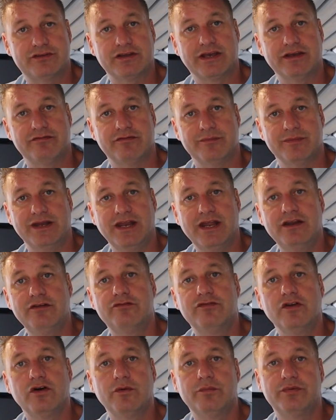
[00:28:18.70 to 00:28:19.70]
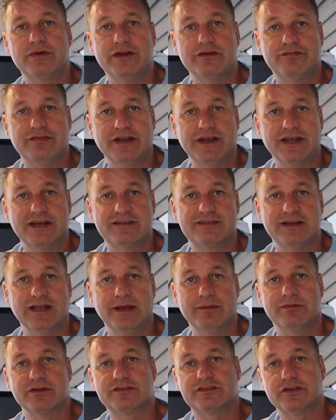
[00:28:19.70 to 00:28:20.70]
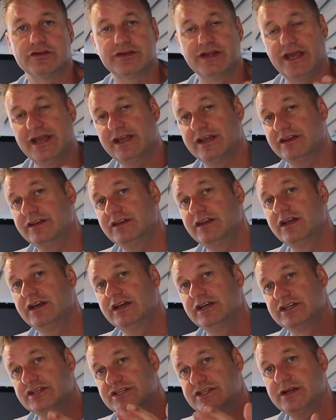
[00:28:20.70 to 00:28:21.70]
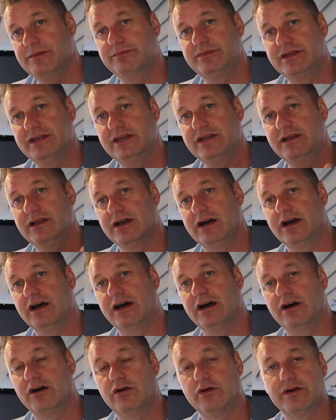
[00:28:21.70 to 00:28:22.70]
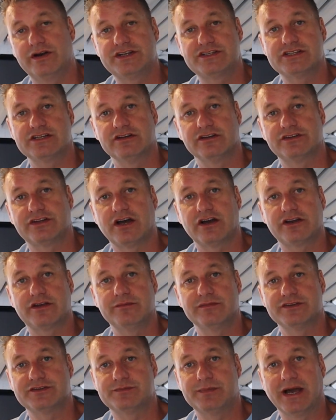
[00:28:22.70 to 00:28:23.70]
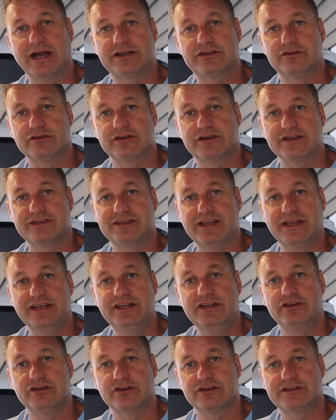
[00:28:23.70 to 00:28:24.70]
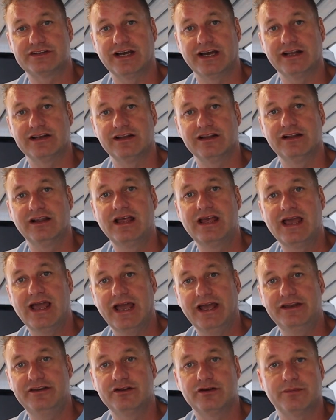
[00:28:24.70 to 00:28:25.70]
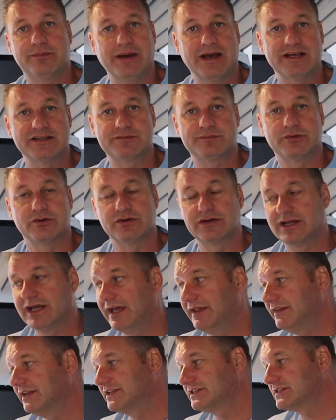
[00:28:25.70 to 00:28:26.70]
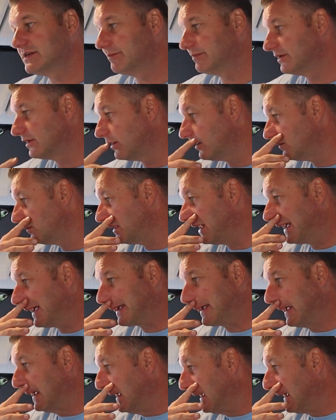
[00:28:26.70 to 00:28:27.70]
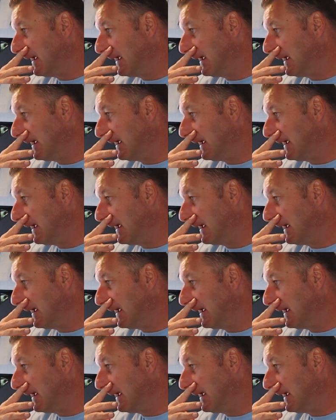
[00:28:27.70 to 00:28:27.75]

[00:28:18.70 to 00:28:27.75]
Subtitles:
to give them an envelope with a FedEx label so they can ship the original documents back to you, because they need your title and your passport, and they ship it all back